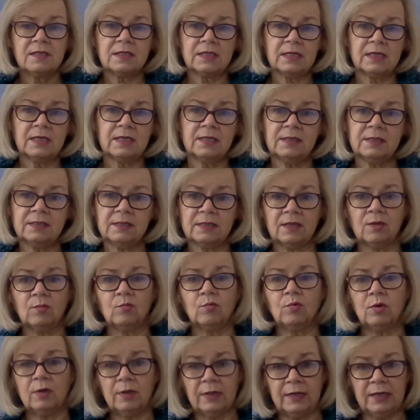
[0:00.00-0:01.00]
things
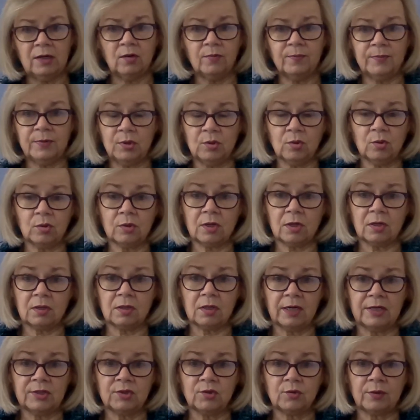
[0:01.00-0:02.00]
that will help your
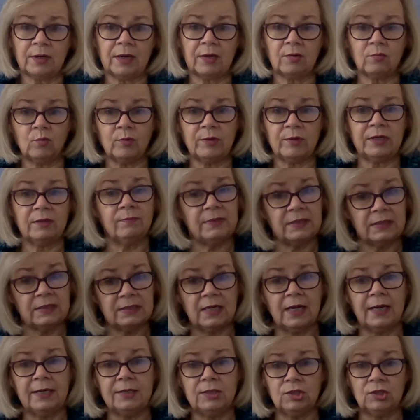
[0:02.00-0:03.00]
contract win
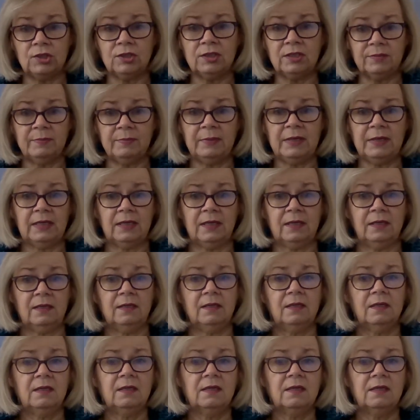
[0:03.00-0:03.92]
besides just money.